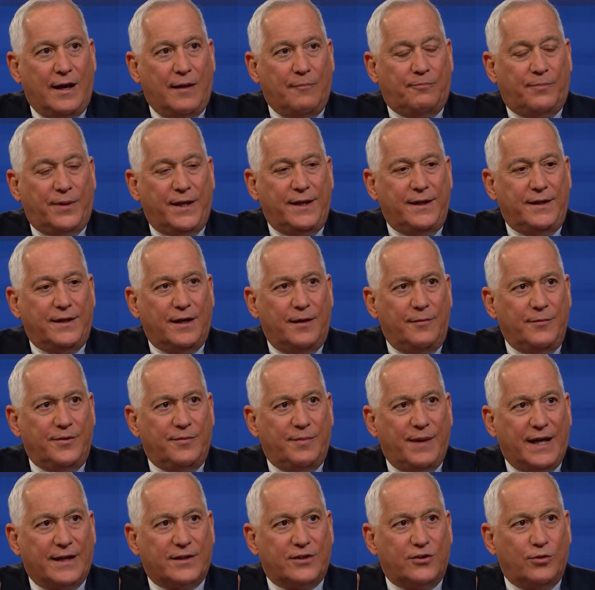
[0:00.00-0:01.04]
But he comes
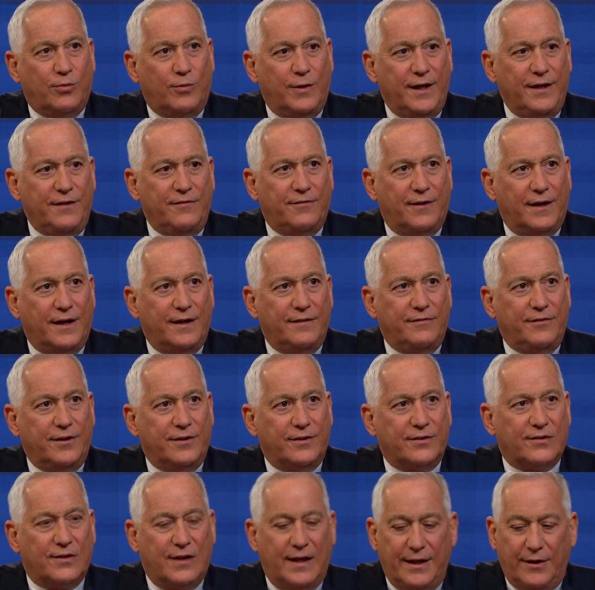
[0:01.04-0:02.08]
back 25
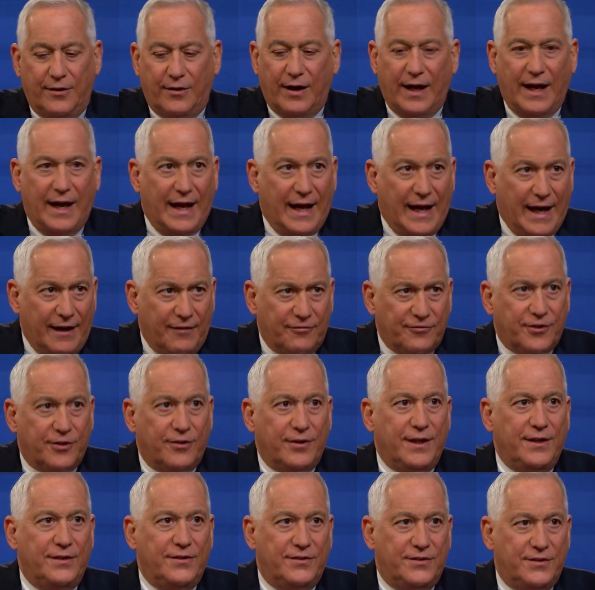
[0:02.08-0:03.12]
years later, after
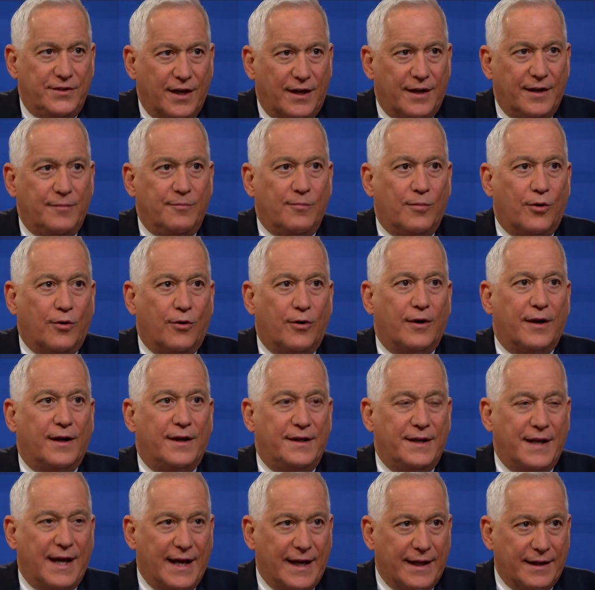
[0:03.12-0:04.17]
he's done more
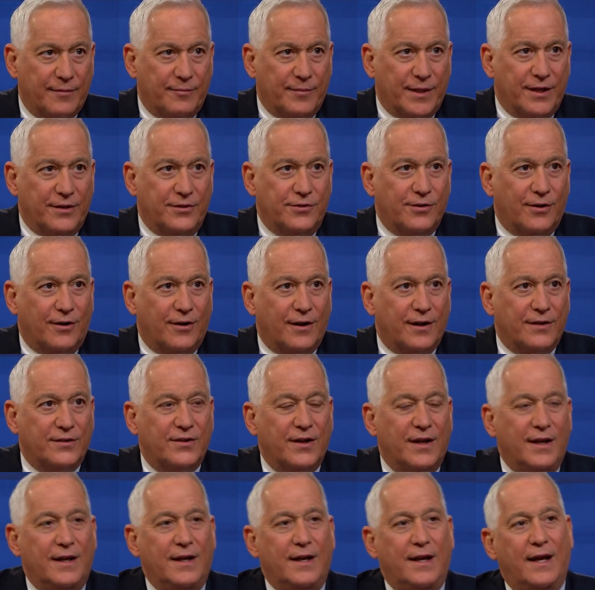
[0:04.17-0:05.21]
anatomy drawings,
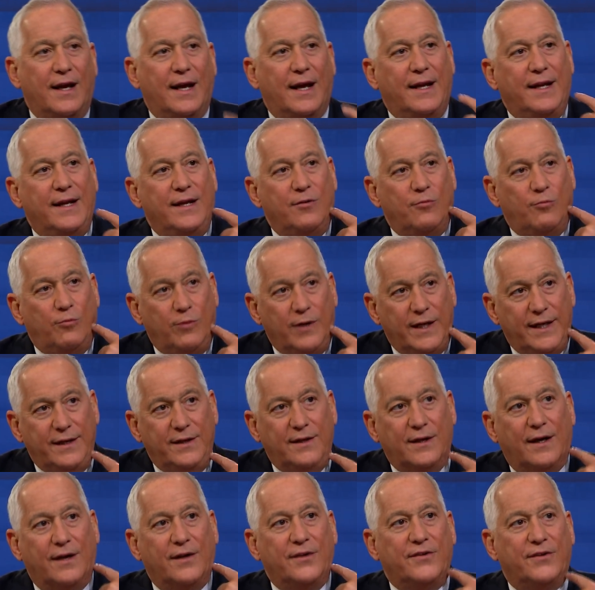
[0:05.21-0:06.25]
and he
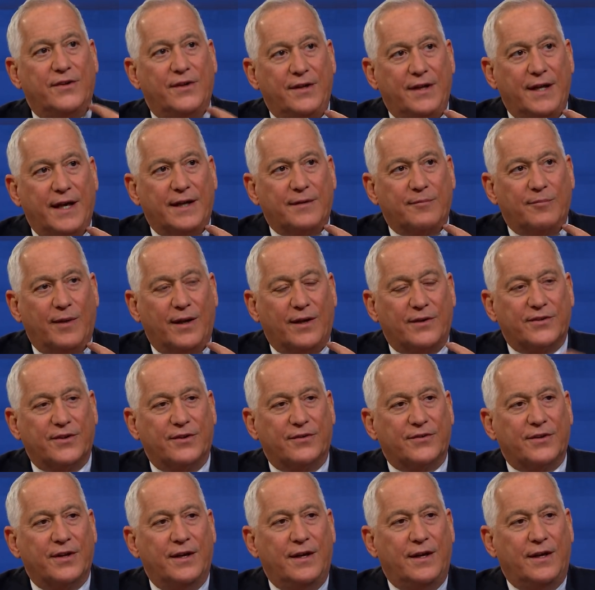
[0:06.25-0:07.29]
redoes the neck
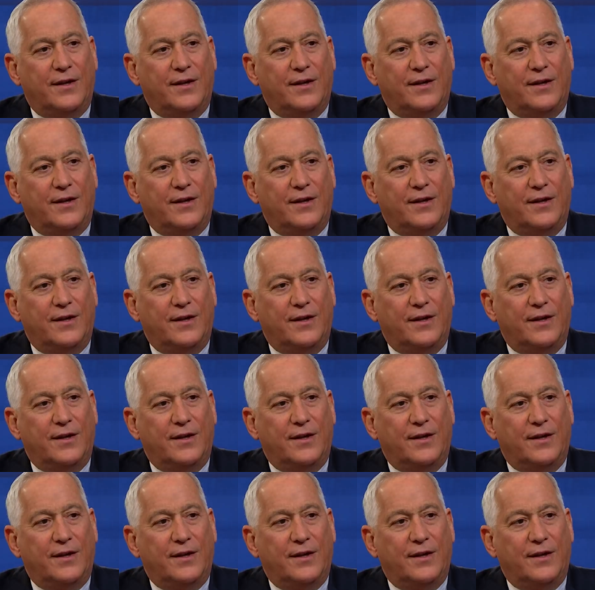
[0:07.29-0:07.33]
muscles.